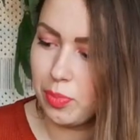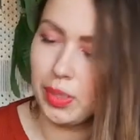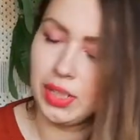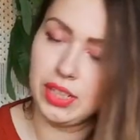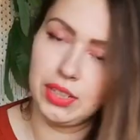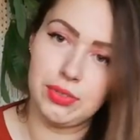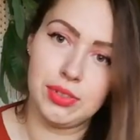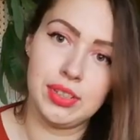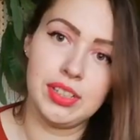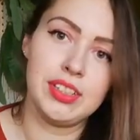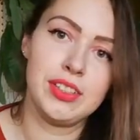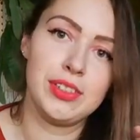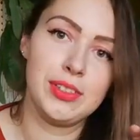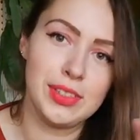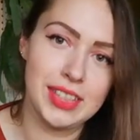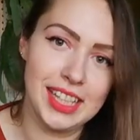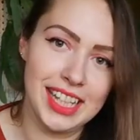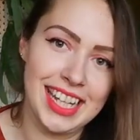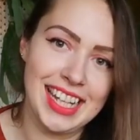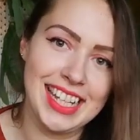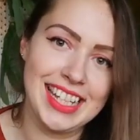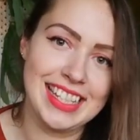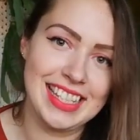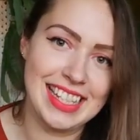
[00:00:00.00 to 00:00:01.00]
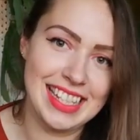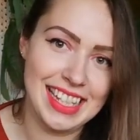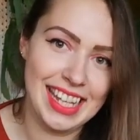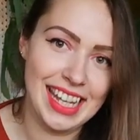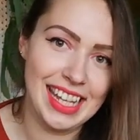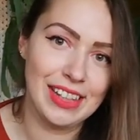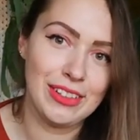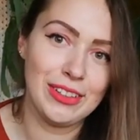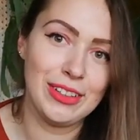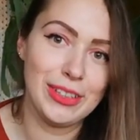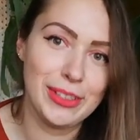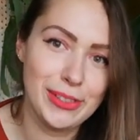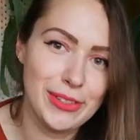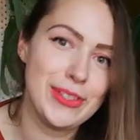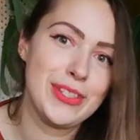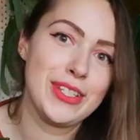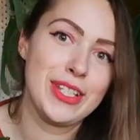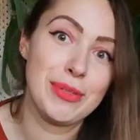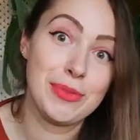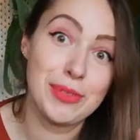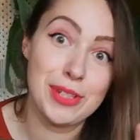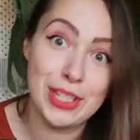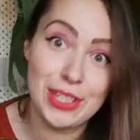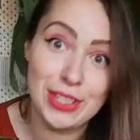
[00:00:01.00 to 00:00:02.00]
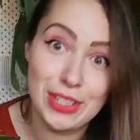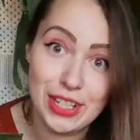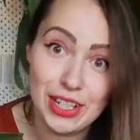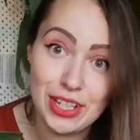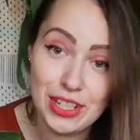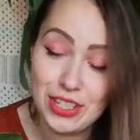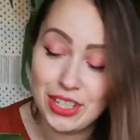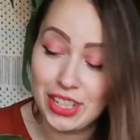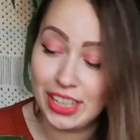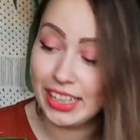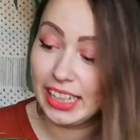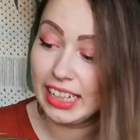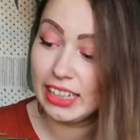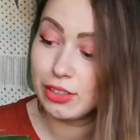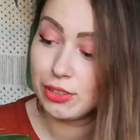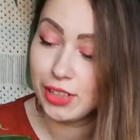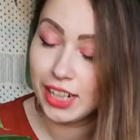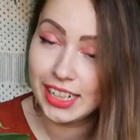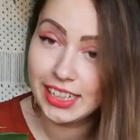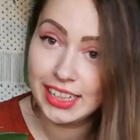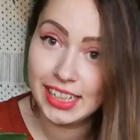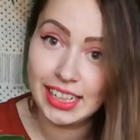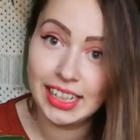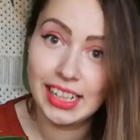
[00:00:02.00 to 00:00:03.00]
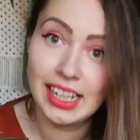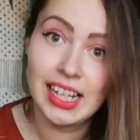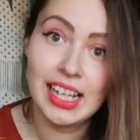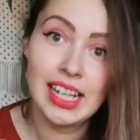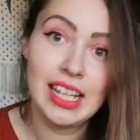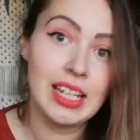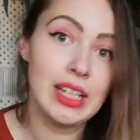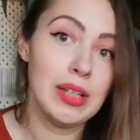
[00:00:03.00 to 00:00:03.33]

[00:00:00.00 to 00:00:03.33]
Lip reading: but today is the day I will do some research and get ready,